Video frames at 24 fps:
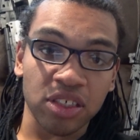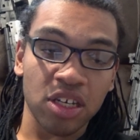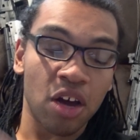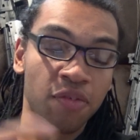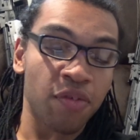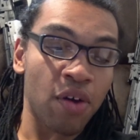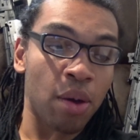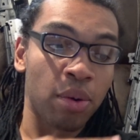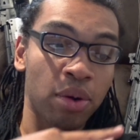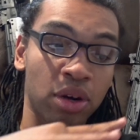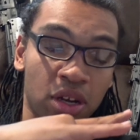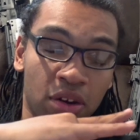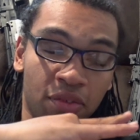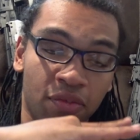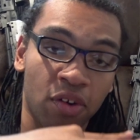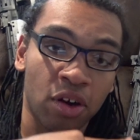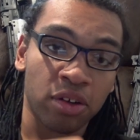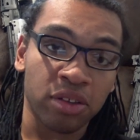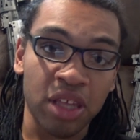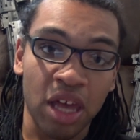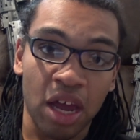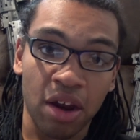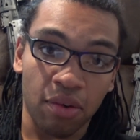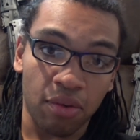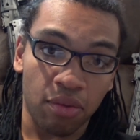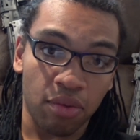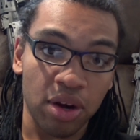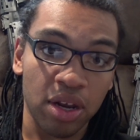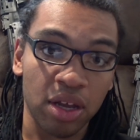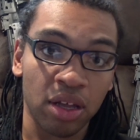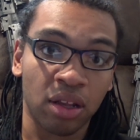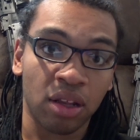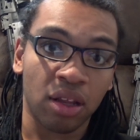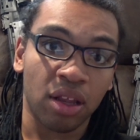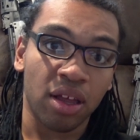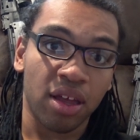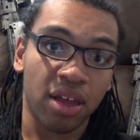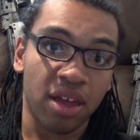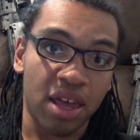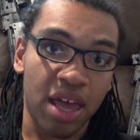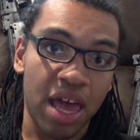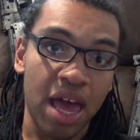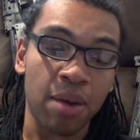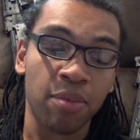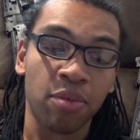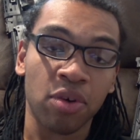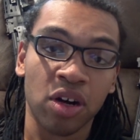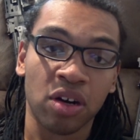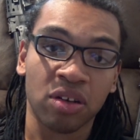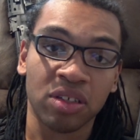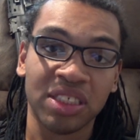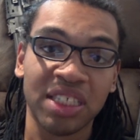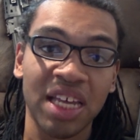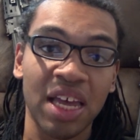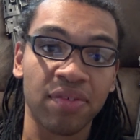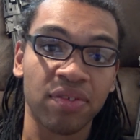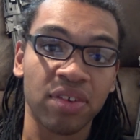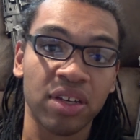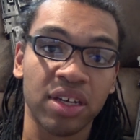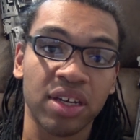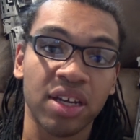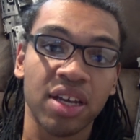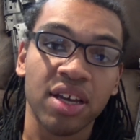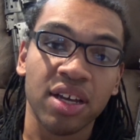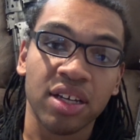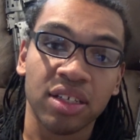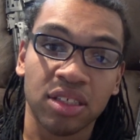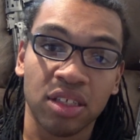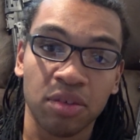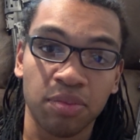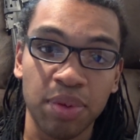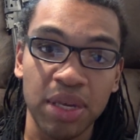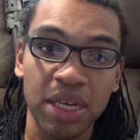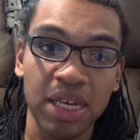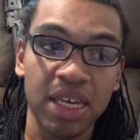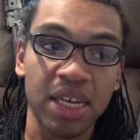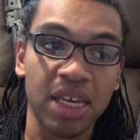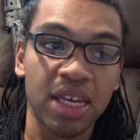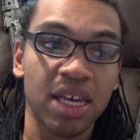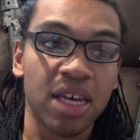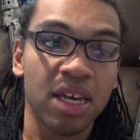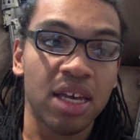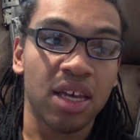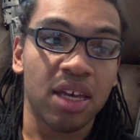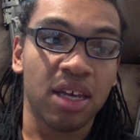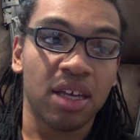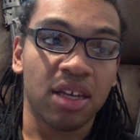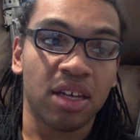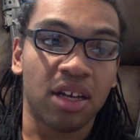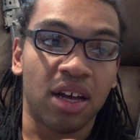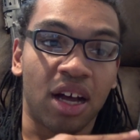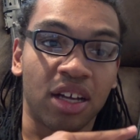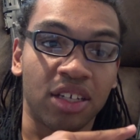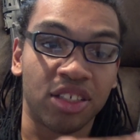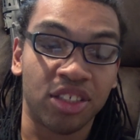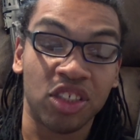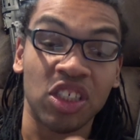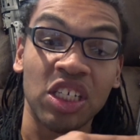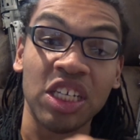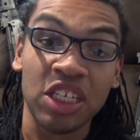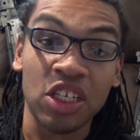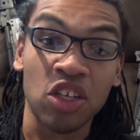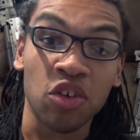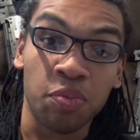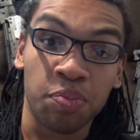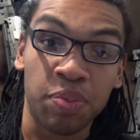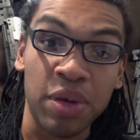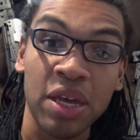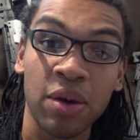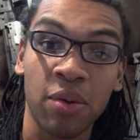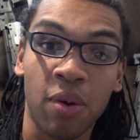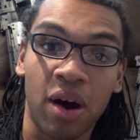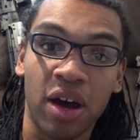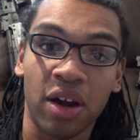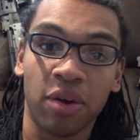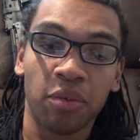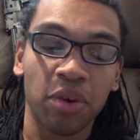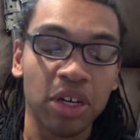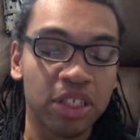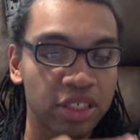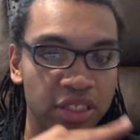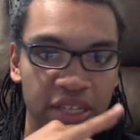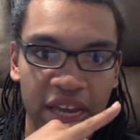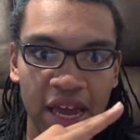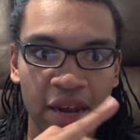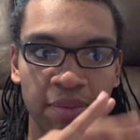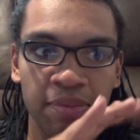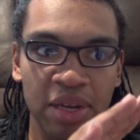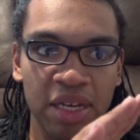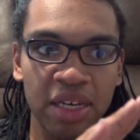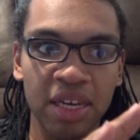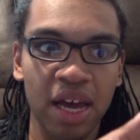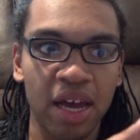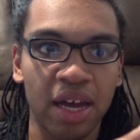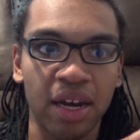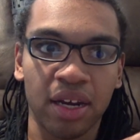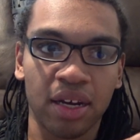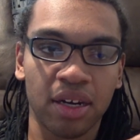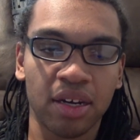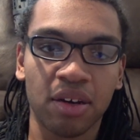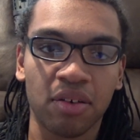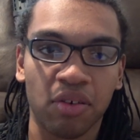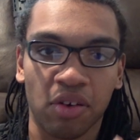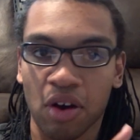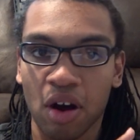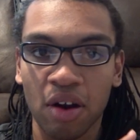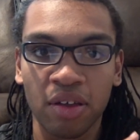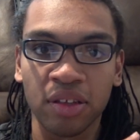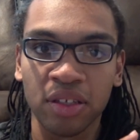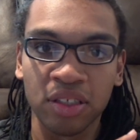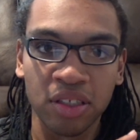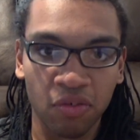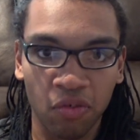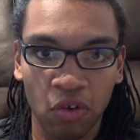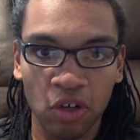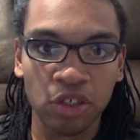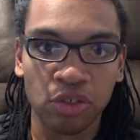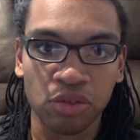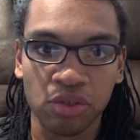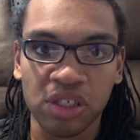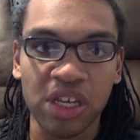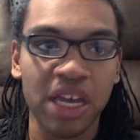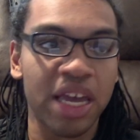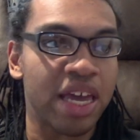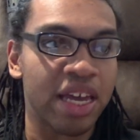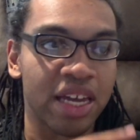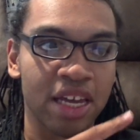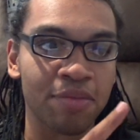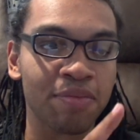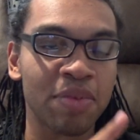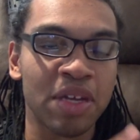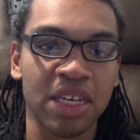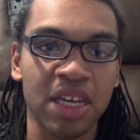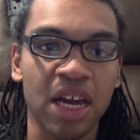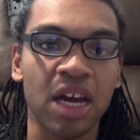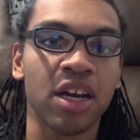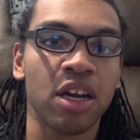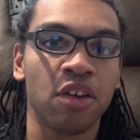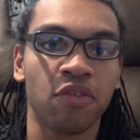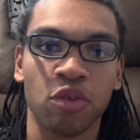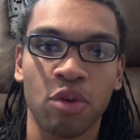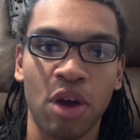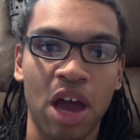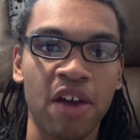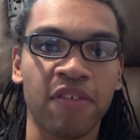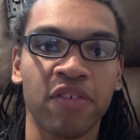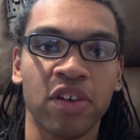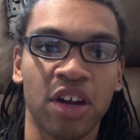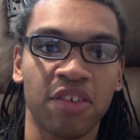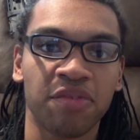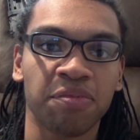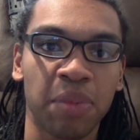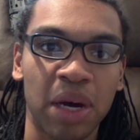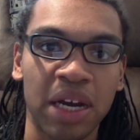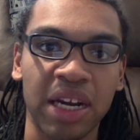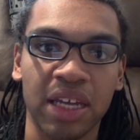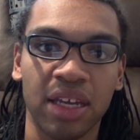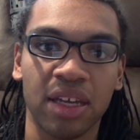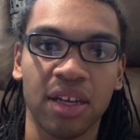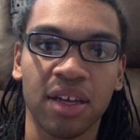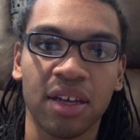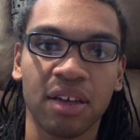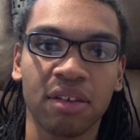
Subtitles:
Now, if I were to convert that real M107 to be a CQB one, which can be done, regardless of what you say, it can be done if you have enough money.